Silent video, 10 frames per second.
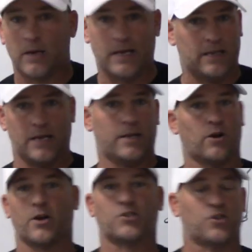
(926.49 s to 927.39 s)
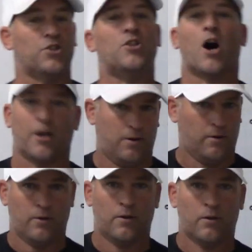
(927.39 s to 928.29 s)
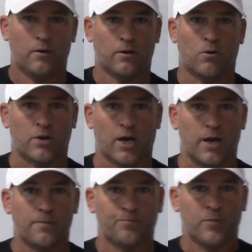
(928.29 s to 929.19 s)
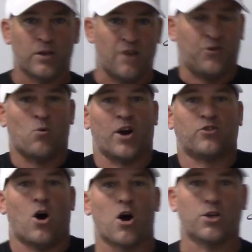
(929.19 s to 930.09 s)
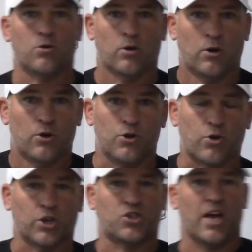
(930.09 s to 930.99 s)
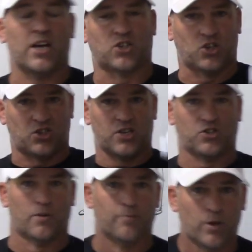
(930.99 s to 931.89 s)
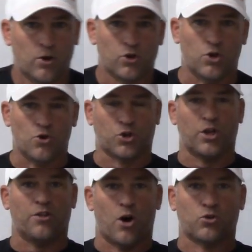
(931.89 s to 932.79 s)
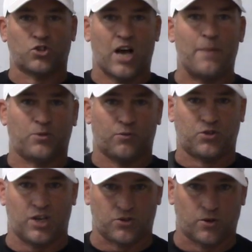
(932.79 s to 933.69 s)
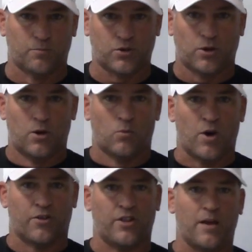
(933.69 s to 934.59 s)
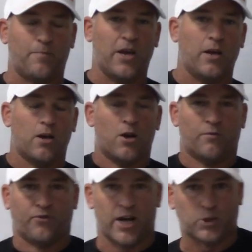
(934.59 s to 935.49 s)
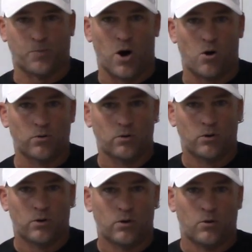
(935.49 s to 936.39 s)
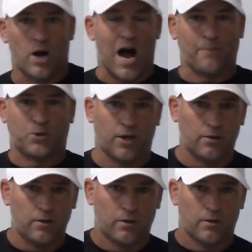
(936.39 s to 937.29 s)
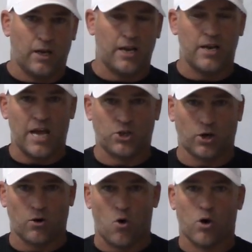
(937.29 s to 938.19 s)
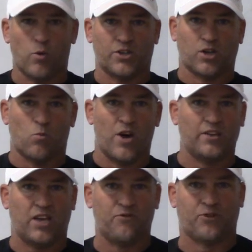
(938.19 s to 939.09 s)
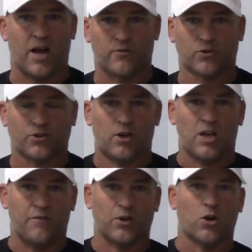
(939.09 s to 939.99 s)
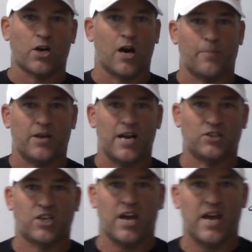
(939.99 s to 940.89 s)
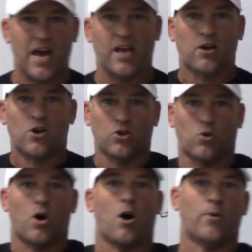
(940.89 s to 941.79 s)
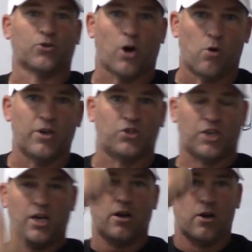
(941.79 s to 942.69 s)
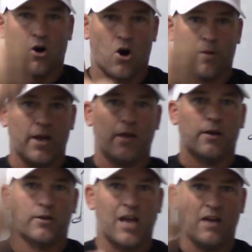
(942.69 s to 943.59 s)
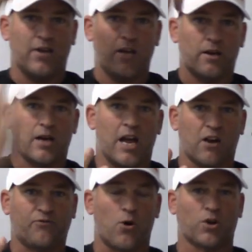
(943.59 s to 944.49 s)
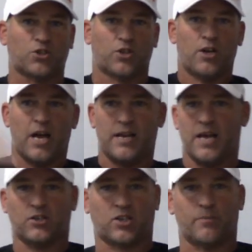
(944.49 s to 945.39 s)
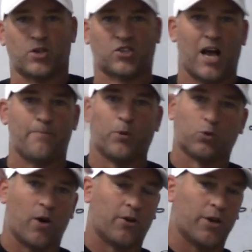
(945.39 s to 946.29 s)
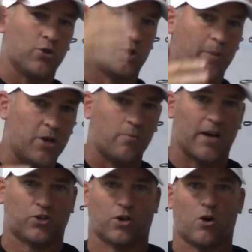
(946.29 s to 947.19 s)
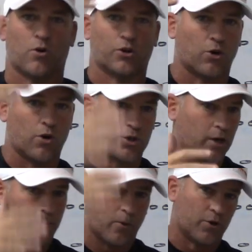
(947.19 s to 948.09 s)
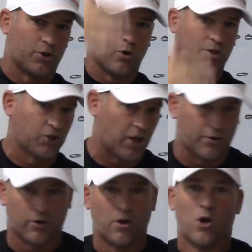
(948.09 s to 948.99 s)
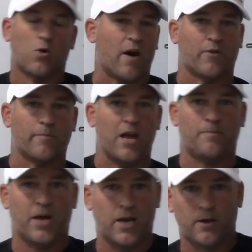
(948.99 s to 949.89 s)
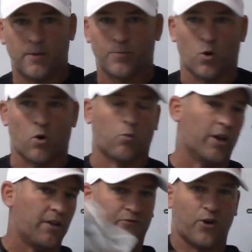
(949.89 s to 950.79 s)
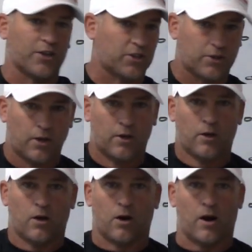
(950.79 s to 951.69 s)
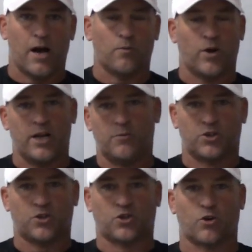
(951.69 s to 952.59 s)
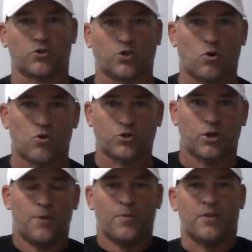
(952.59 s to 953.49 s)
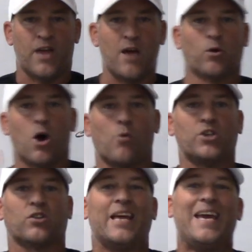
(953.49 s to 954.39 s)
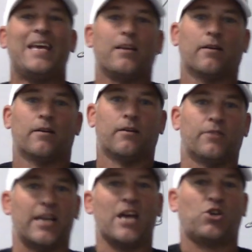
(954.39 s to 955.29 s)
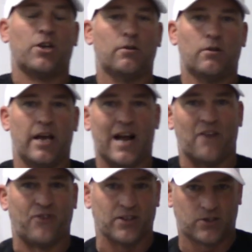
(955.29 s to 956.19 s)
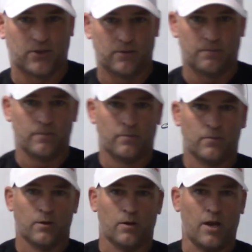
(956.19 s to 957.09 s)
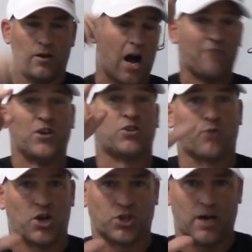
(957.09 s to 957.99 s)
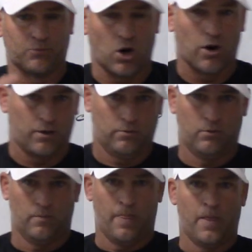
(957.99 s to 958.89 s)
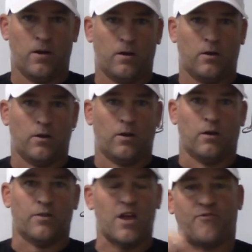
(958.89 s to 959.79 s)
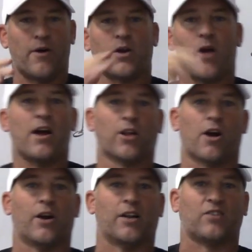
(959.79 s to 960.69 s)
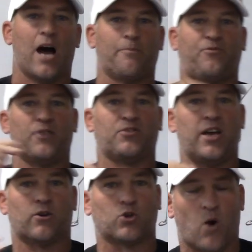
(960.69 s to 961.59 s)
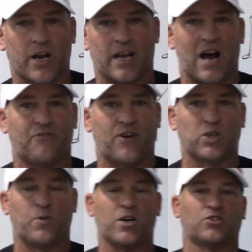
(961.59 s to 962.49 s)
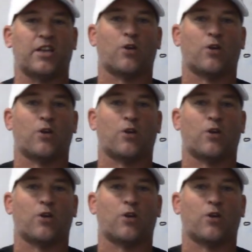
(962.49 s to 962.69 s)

It, it, there is none. Okay? If you wanted to argue, you could say as a system, Usually those types of systems, whether they be flexbone, option, in nature or with some wing T flavors. If you look up in the NCAA, you'll almost always see Army, Navy, Air Force, and then some disciples, whether it used to be New Mexico or Georgia or Georgia Southern, whoever it may be, or Willie Fritz, all right, when he was at certain schools, they will always lead the nation in offense, in offensive rushing, I'm sorry. They very rarely are in the top 15 or 20 in offense because they